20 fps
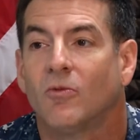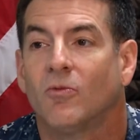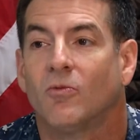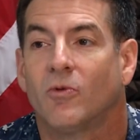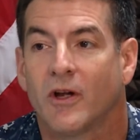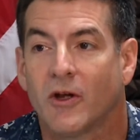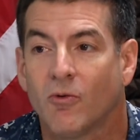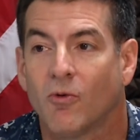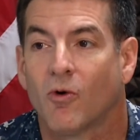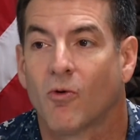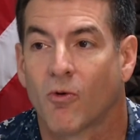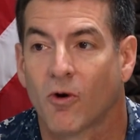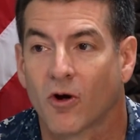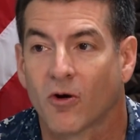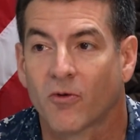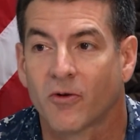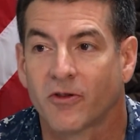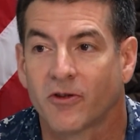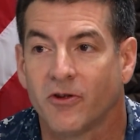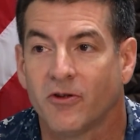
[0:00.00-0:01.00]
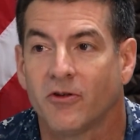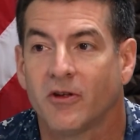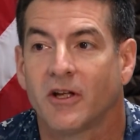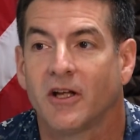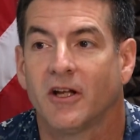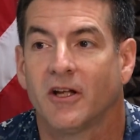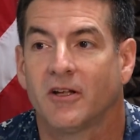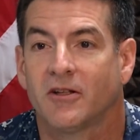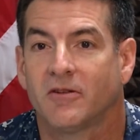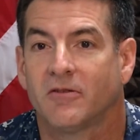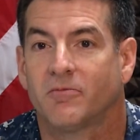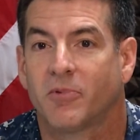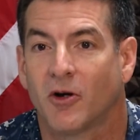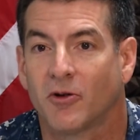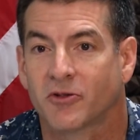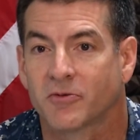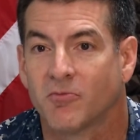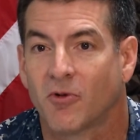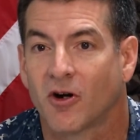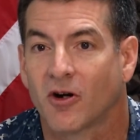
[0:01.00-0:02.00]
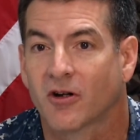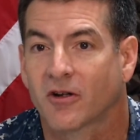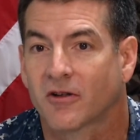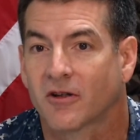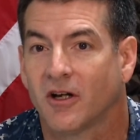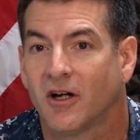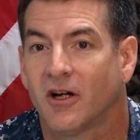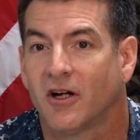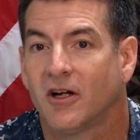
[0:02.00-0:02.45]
we will work with you to get it postmarked.